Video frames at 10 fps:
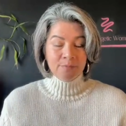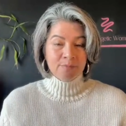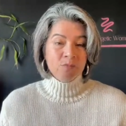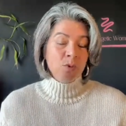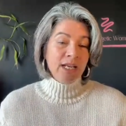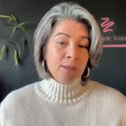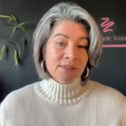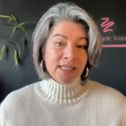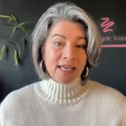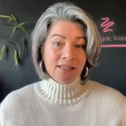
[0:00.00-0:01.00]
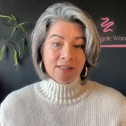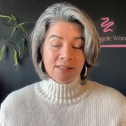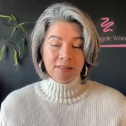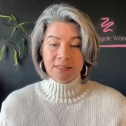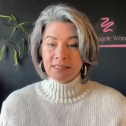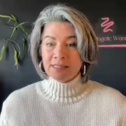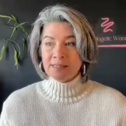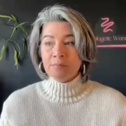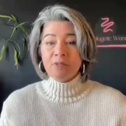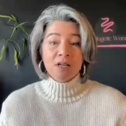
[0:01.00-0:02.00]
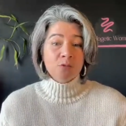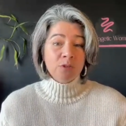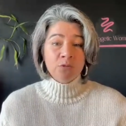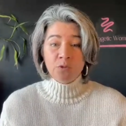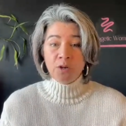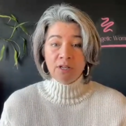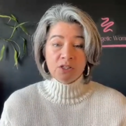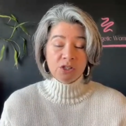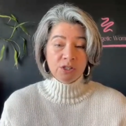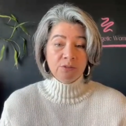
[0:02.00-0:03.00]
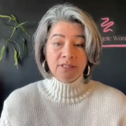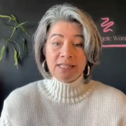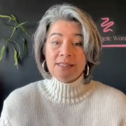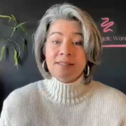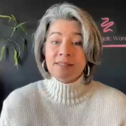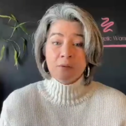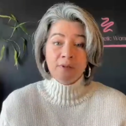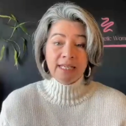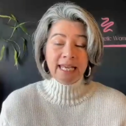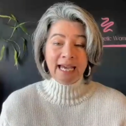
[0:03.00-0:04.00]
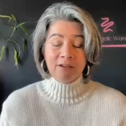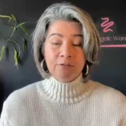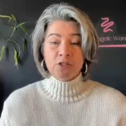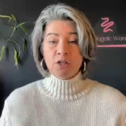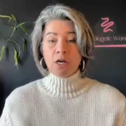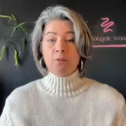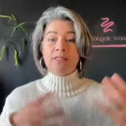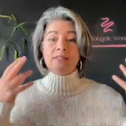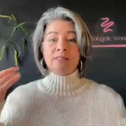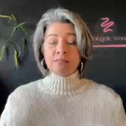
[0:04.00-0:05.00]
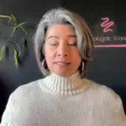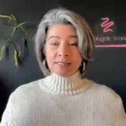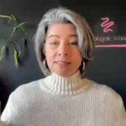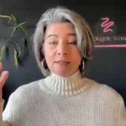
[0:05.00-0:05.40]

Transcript: When I'm saying stillness, I'm not referring to you necessarily have to go and sit